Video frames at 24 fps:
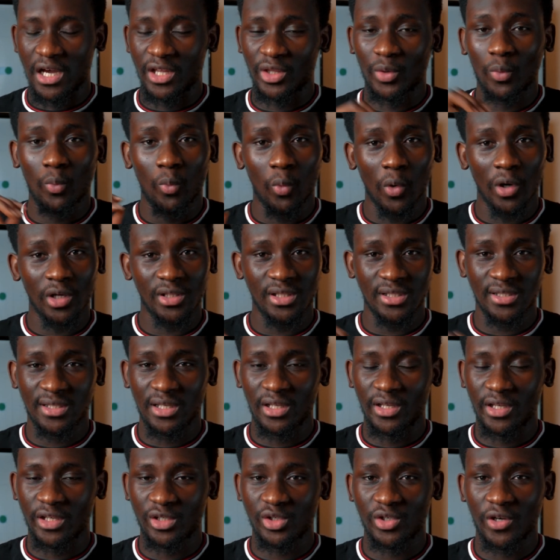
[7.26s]
and the world's
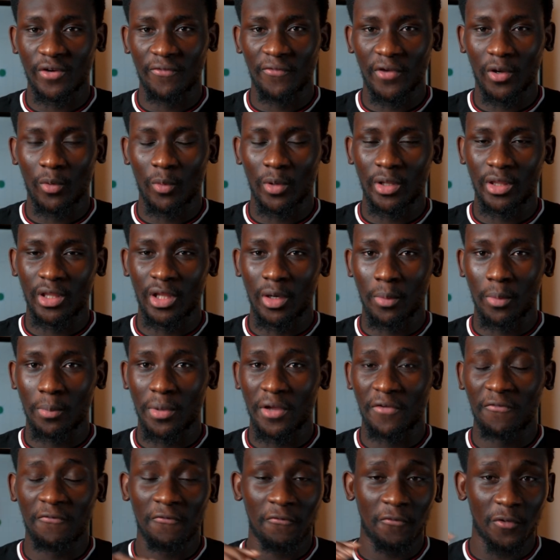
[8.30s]
internet traffic went down
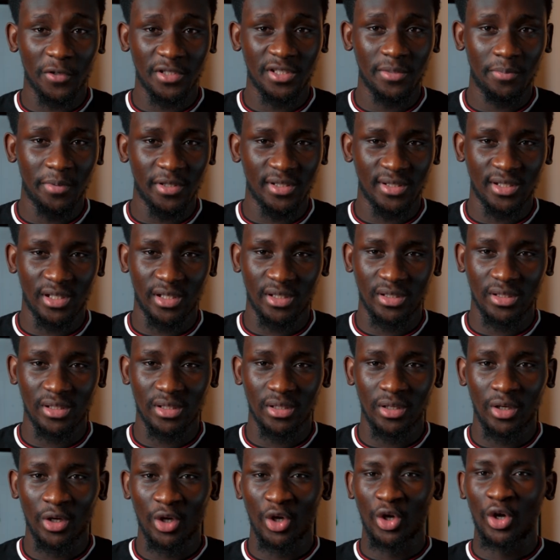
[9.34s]
by
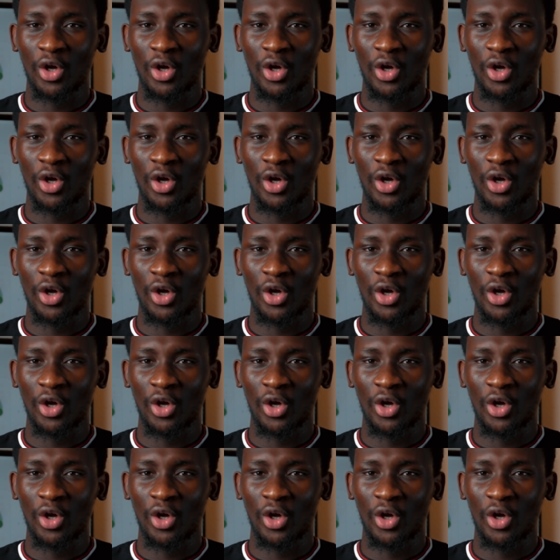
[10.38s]
40%.